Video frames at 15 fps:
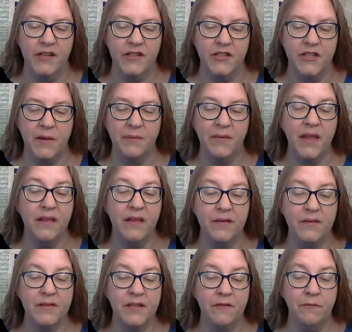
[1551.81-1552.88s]
shaped like
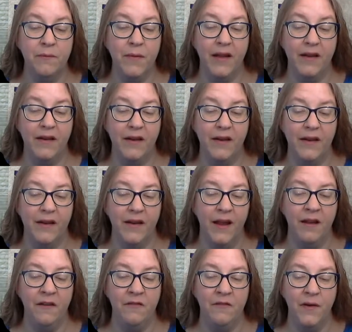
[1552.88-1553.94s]
those of mutton,
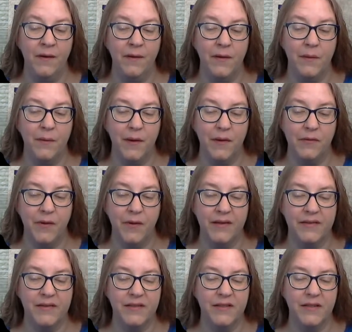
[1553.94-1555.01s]
and very well
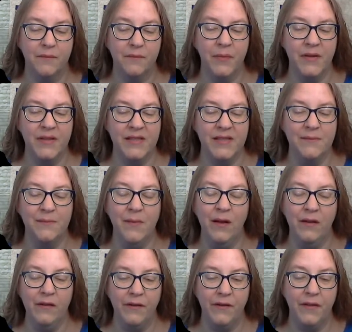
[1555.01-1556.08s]
dressed, but
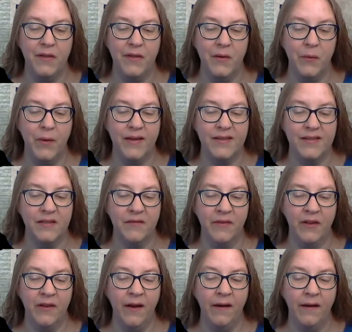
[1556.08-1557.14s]
smaller than the wings of a
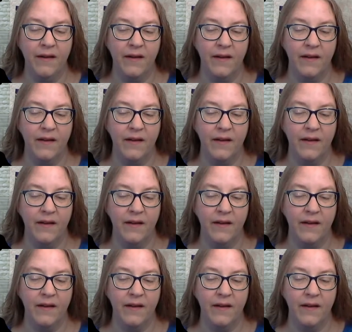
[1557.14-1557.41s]
lark.